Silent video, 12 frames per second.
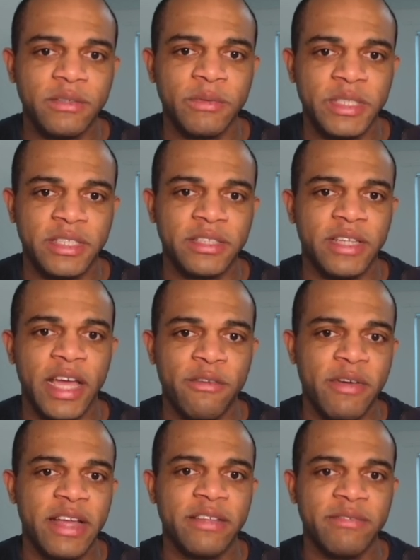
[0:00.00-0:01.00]
which is a
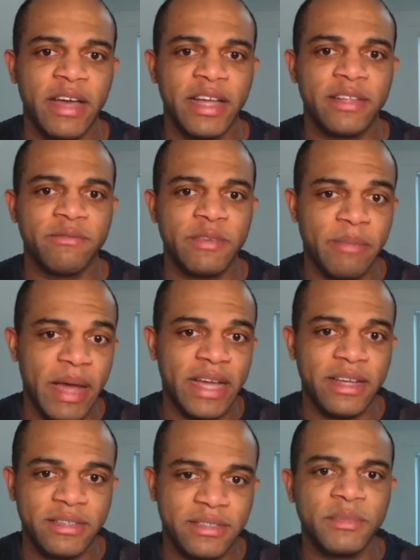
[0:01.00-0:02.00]
rate that the
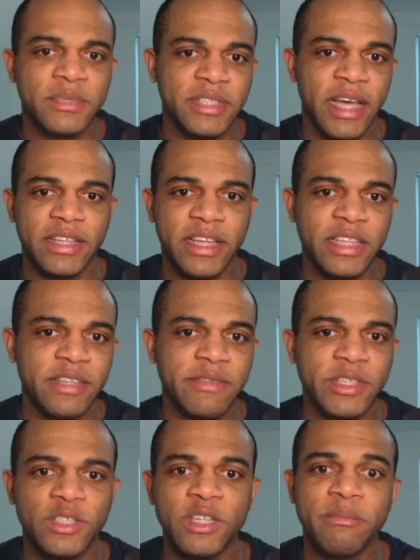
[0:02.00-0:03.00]
banks set
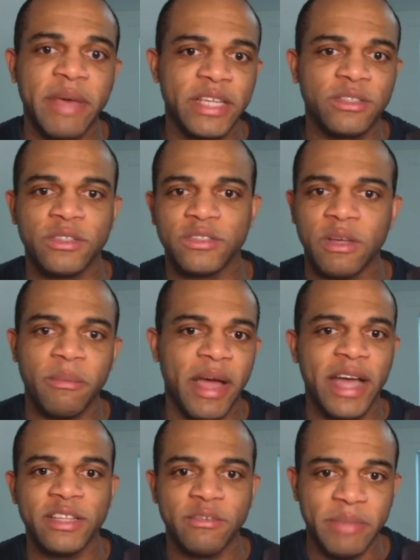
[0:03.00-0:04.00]
individually based on some
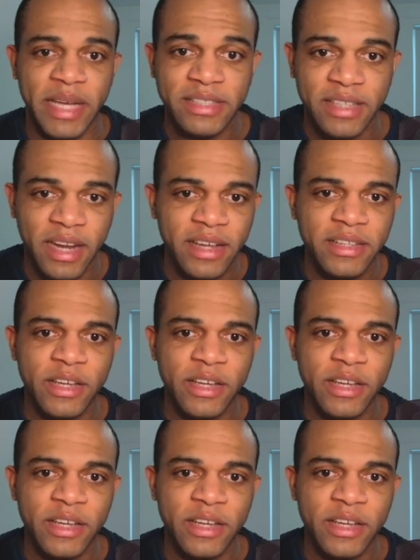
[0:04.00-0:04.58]
kind of baseline.